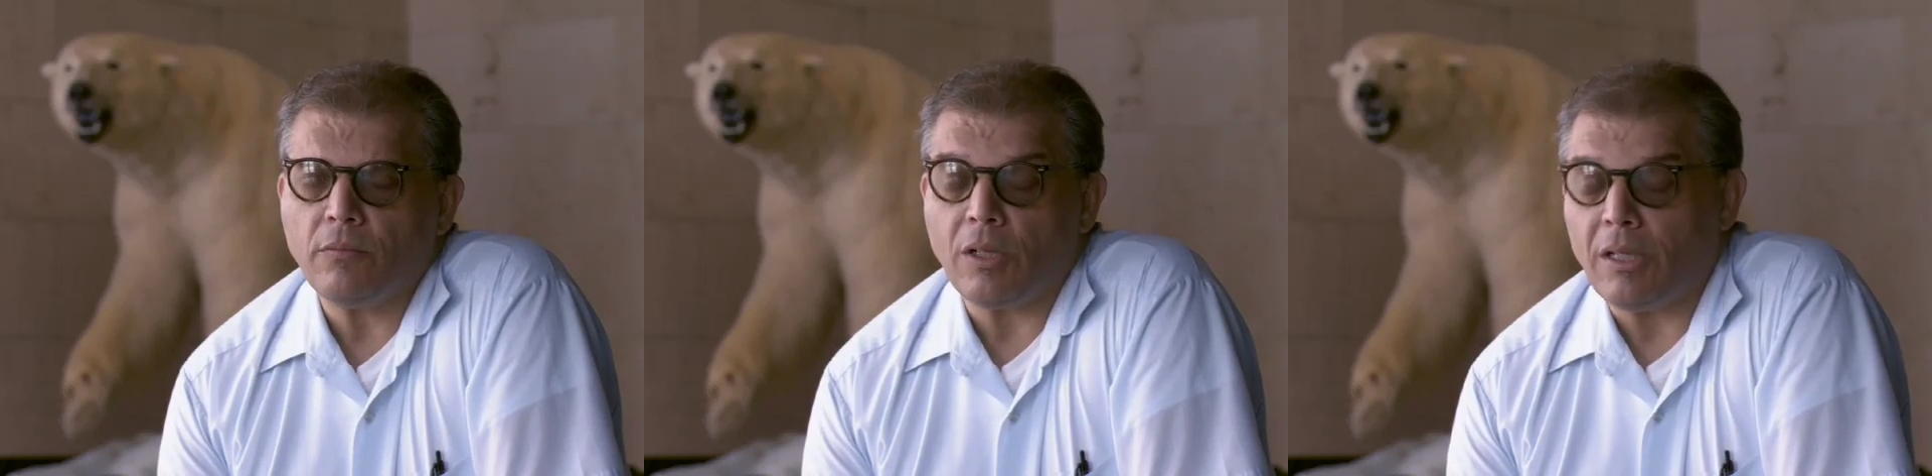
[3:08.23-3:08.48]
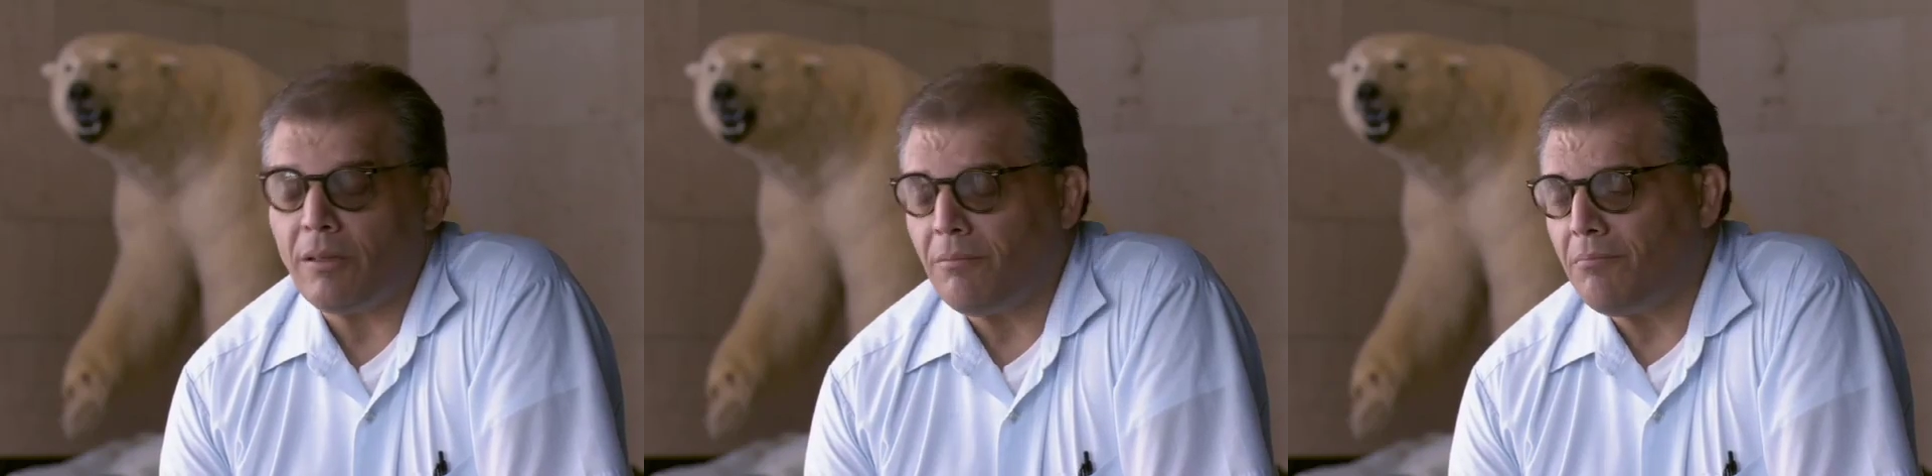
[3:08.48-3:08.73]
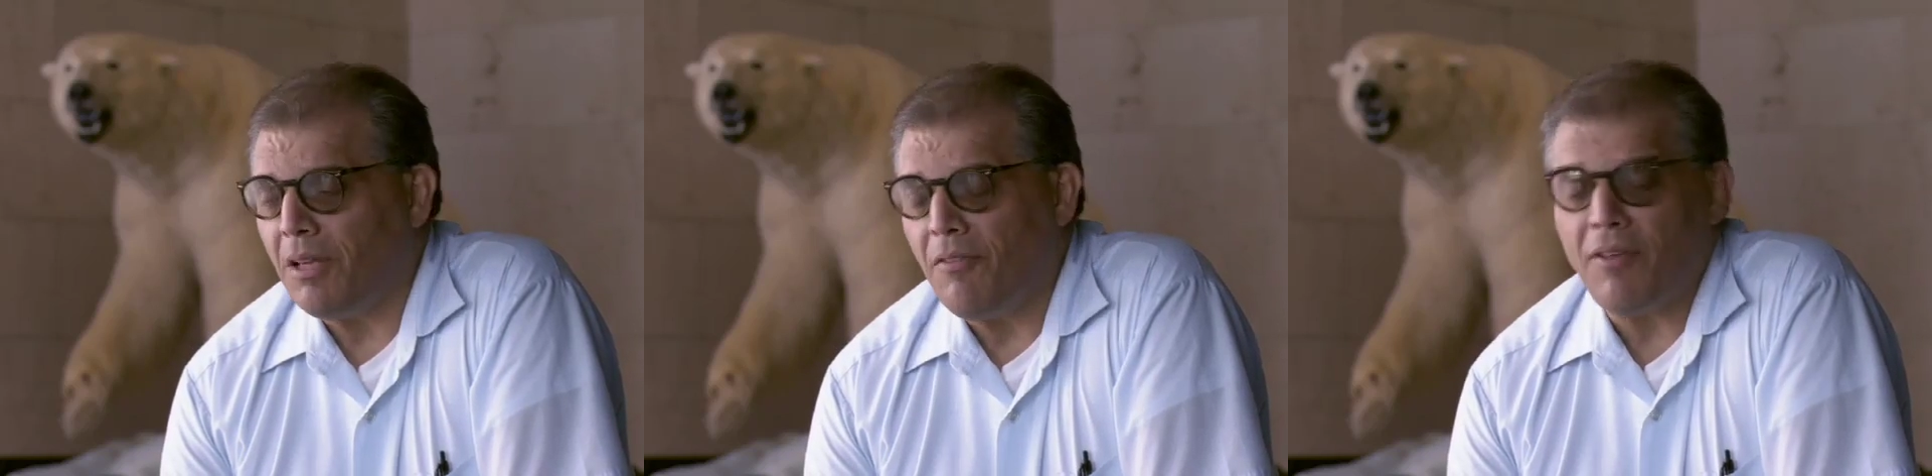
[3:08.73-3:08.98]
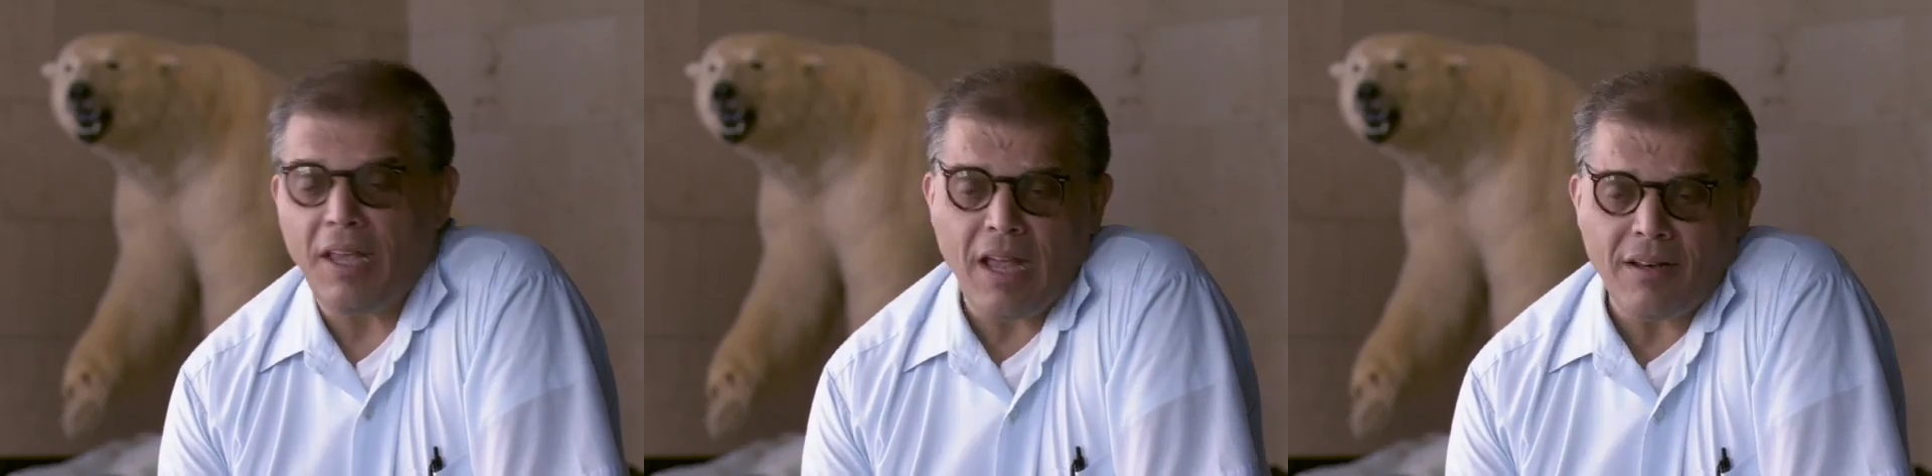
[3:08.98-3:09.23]
Well,
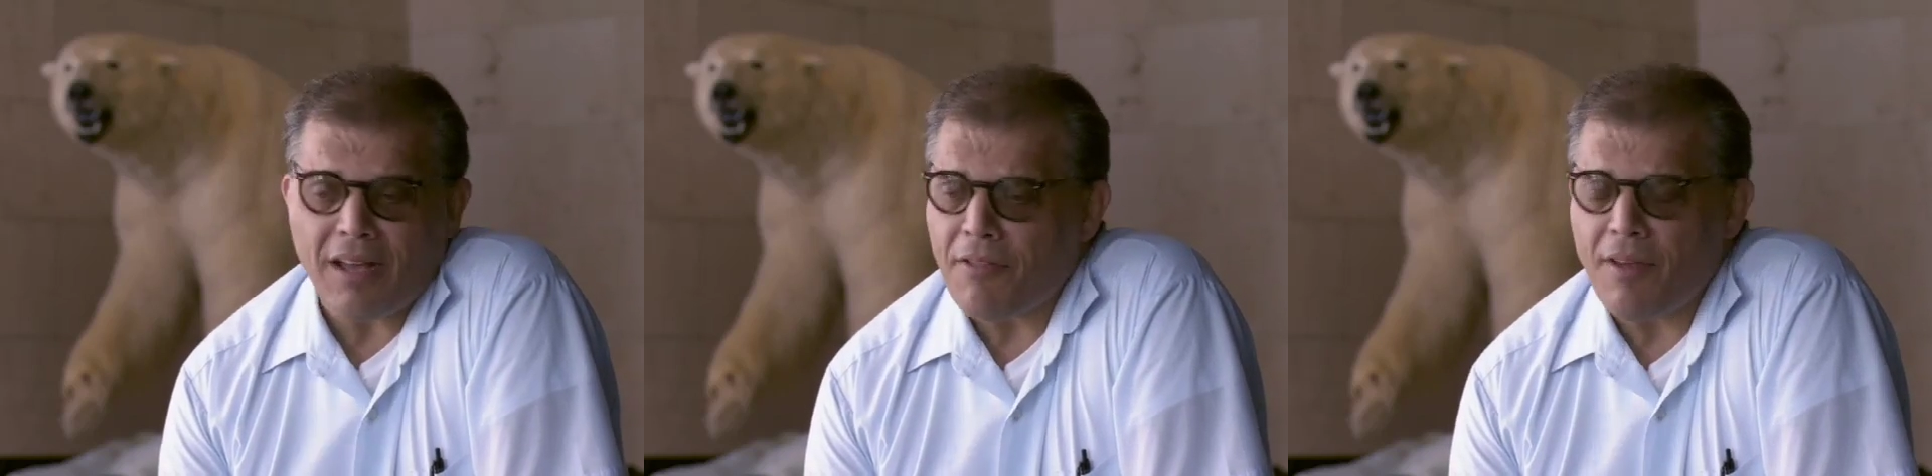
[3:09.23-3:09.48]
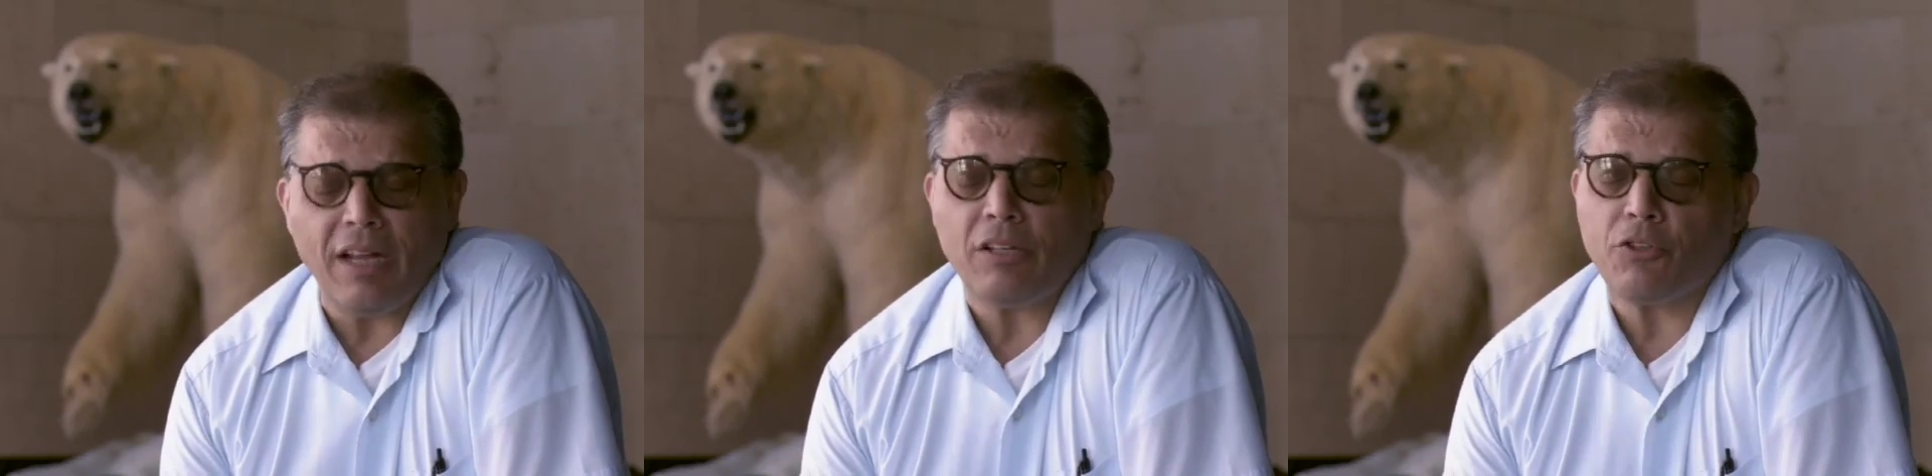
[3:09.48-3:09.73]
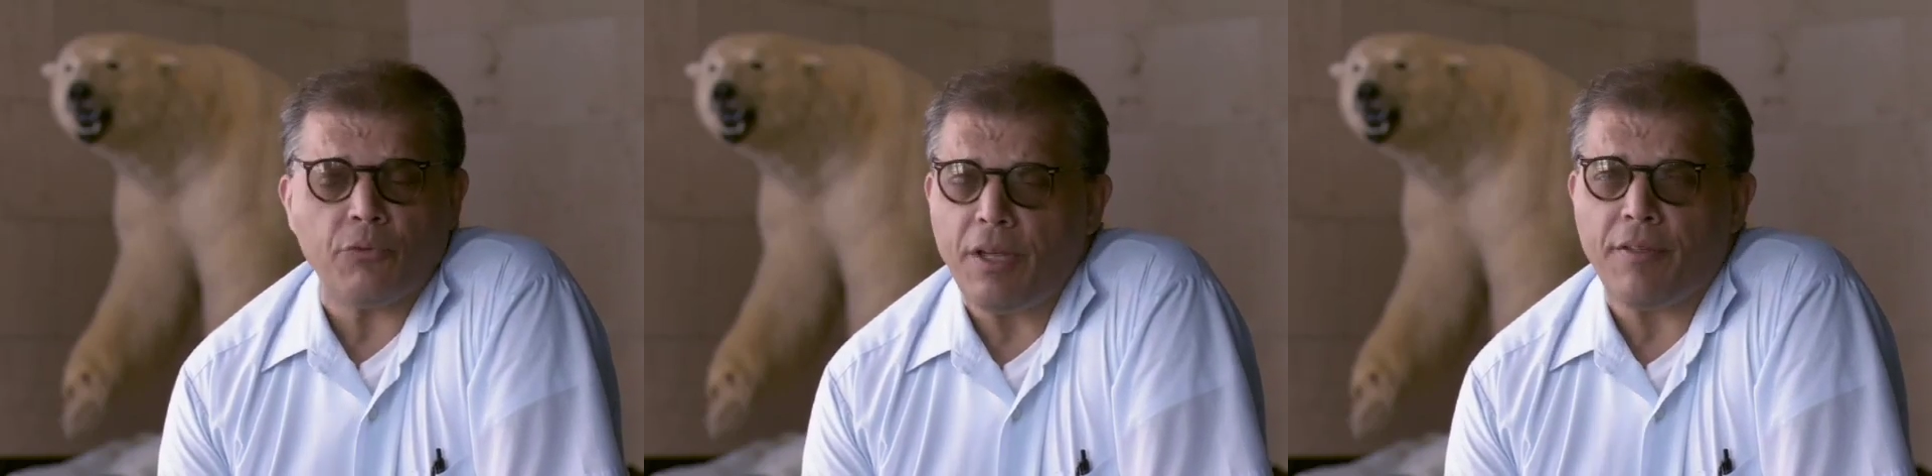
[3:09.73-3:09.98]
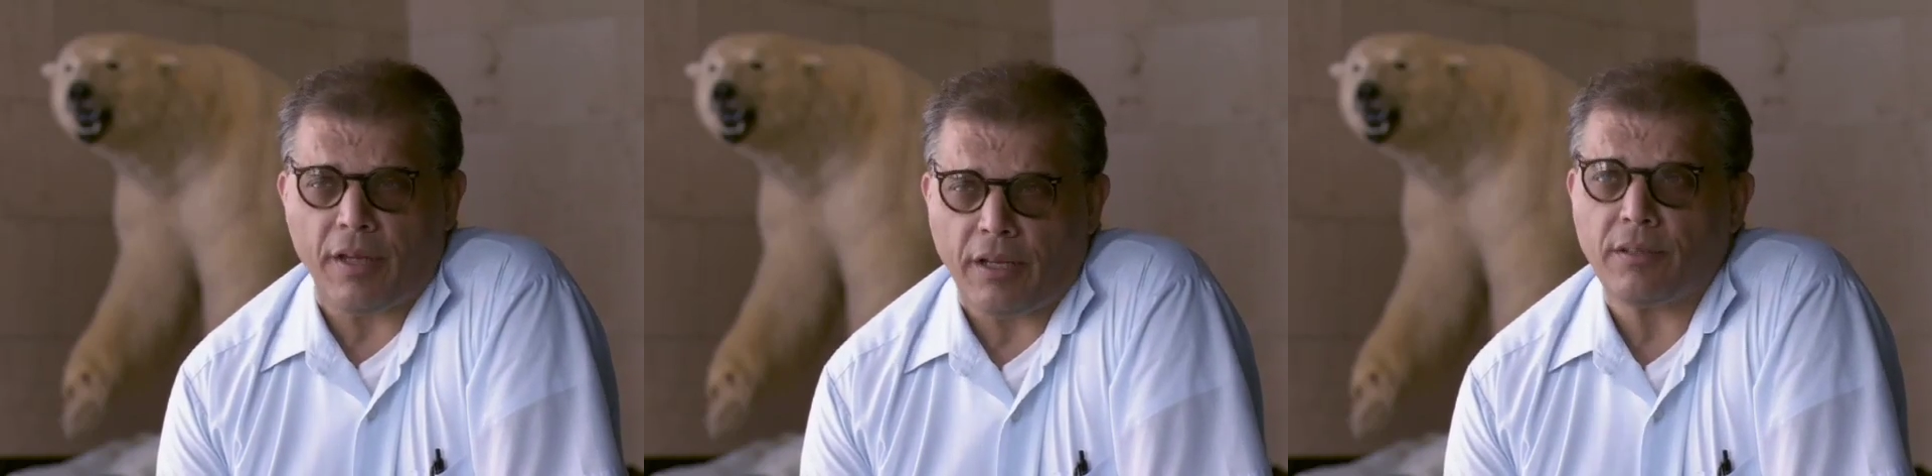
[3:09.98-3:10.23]
in the end, I think it's three
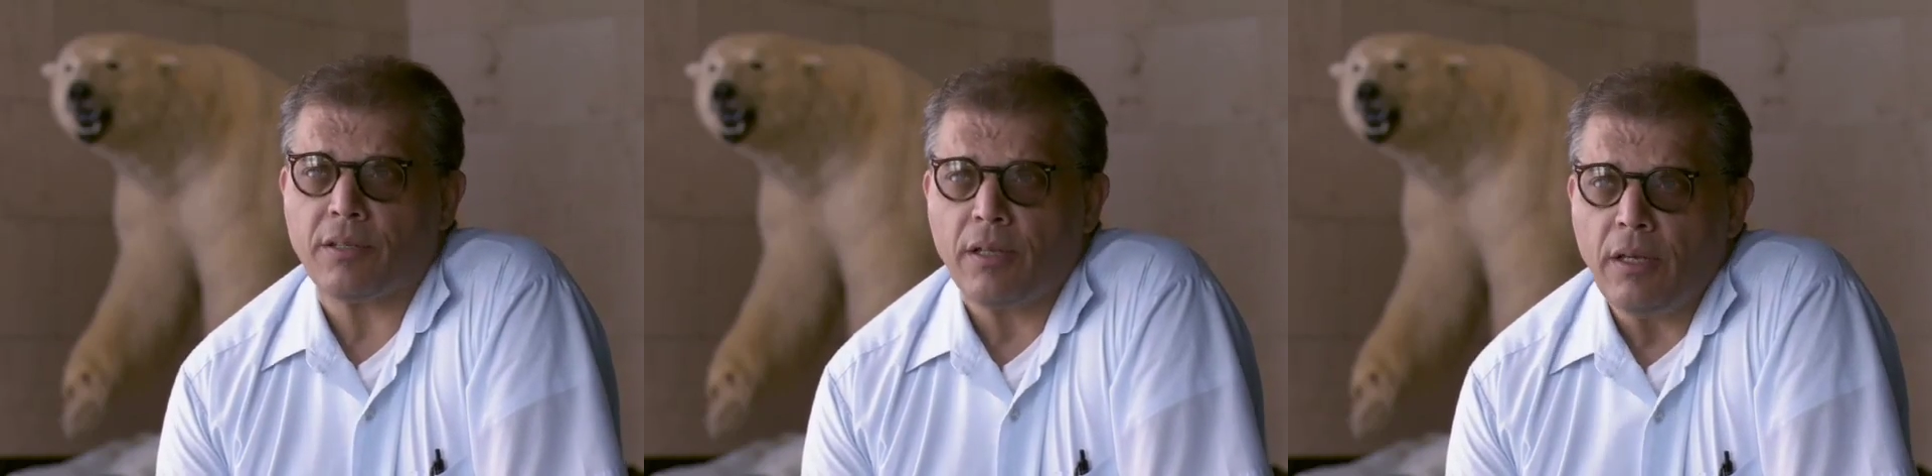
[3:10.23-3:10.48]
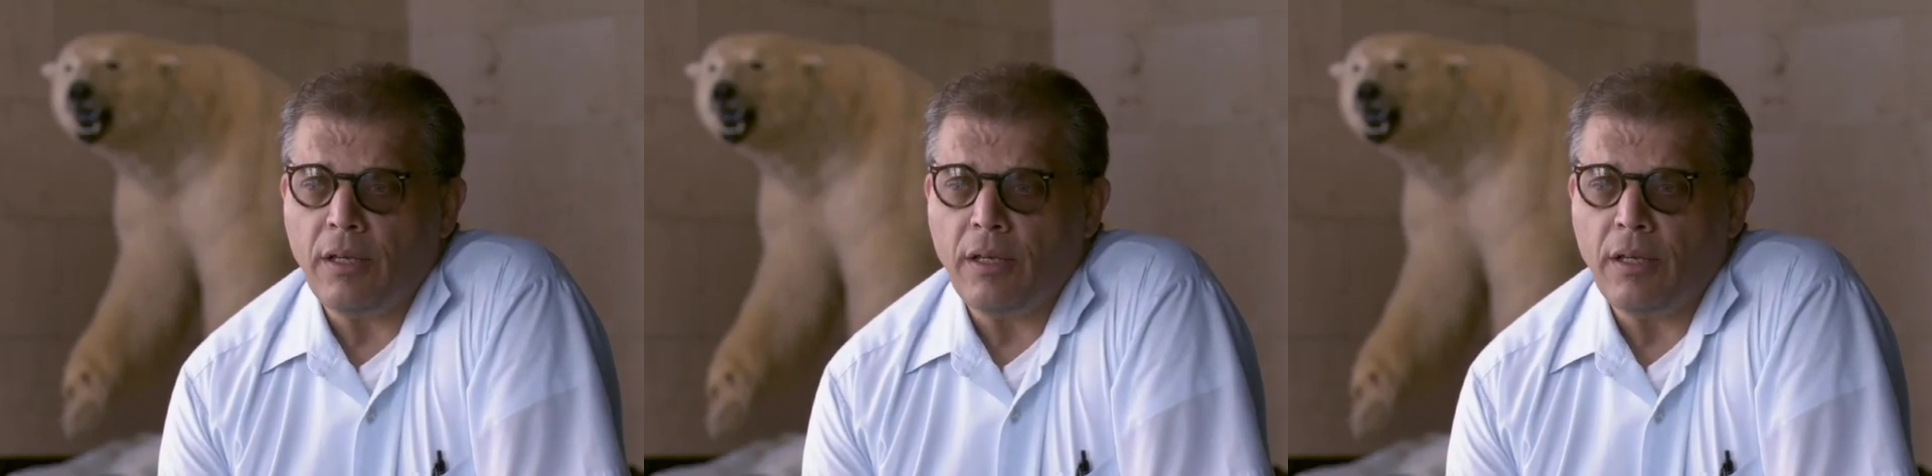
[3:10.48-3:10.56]
things.